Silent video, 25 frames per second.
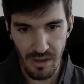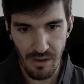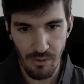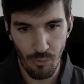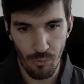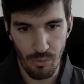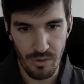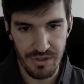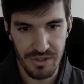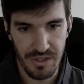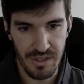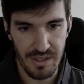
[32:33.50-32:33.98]

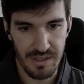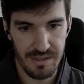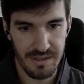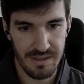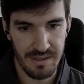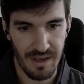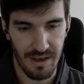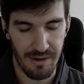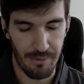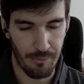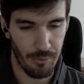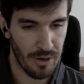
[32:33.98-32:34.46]
which
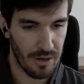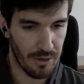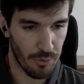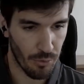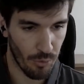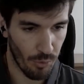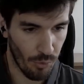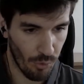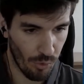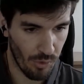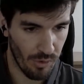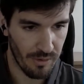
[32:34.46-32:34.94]
is a really
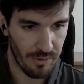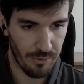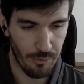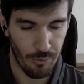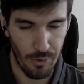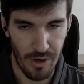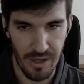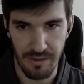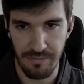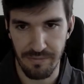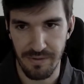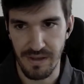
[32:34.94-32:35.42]
cool,
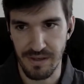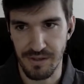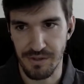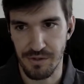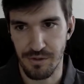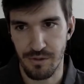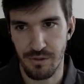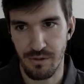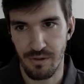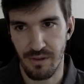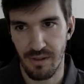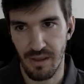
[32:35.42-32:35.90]
great
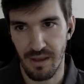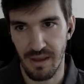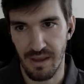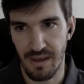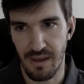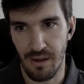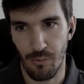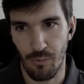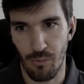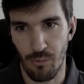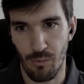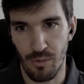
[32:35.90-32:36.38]
feature,
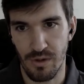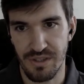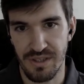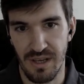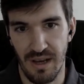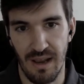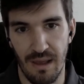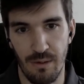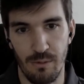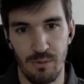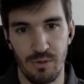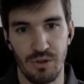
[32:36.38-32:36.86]
which
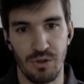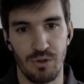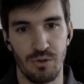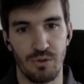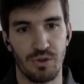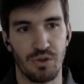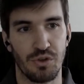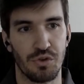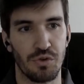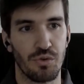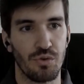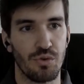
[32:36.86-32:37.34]
allows you
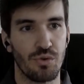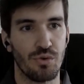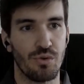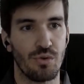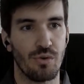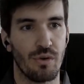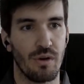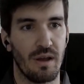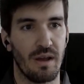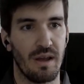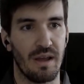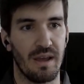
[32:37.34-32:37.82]

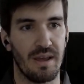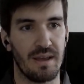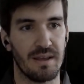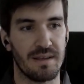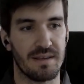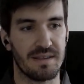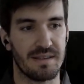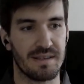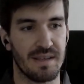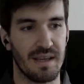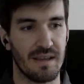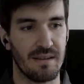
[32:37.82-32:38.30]
to
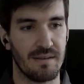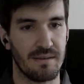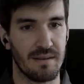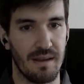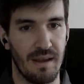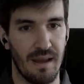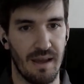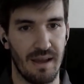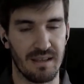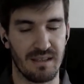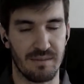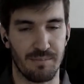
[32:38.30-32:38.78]
set
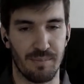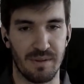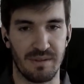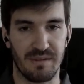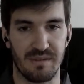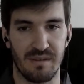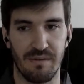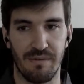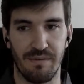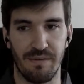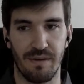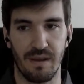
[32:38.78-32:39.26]
a
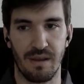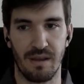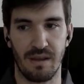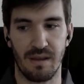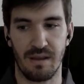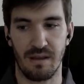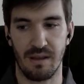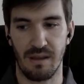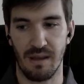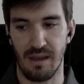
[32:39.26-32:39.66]
specific